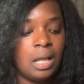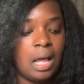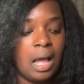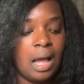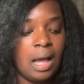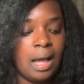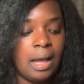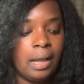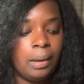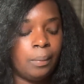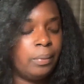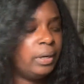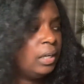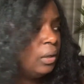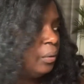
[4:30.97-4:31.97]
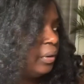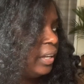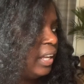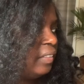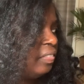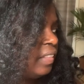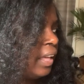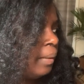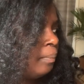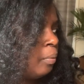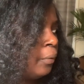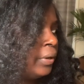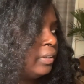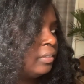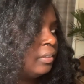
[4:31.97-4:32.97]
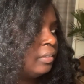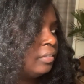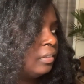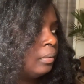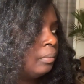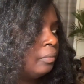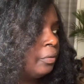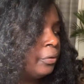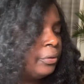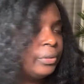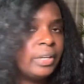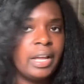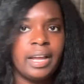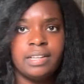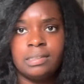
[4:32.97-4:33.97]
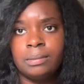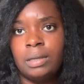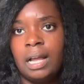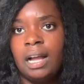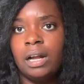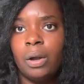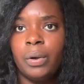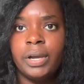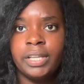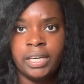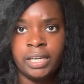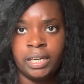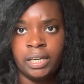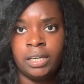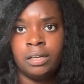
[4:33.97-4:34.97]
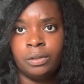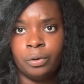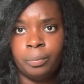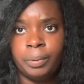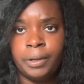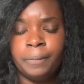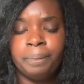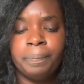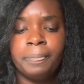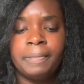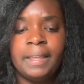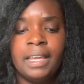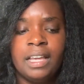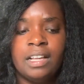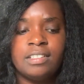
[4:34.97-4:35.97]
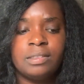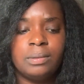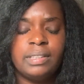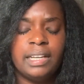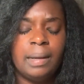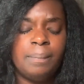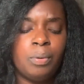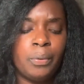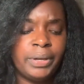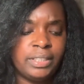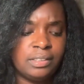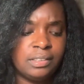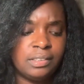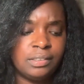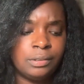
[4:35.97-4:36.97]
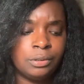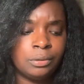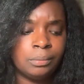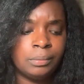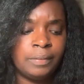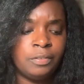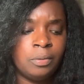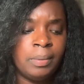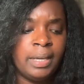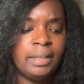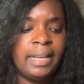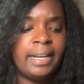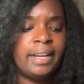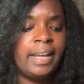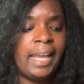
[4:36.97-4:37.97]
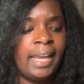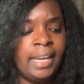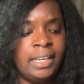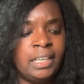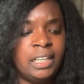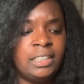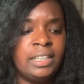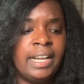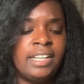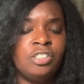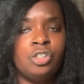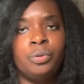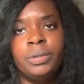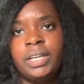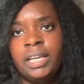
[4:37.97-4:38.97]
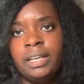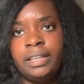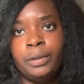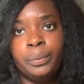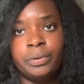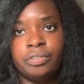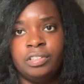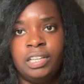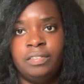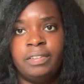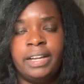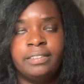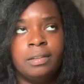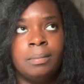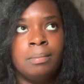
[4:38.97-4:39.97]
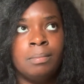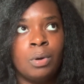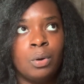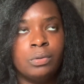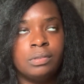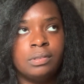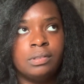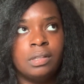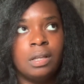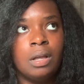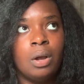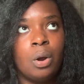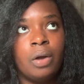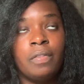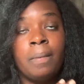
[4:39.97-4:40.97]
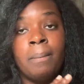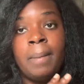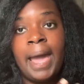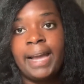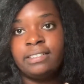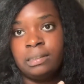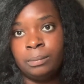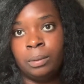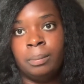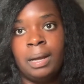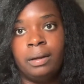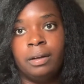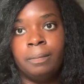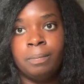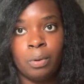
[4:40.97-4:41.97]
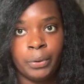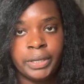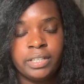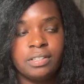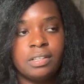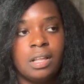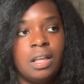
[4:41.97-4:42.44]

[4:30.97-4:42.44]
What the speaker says: I want to go get that point system for you guys. I'll go get it in a little bit. So it's like a point system. If you made like an A in a class, you receive like the most or the maximum amount of points.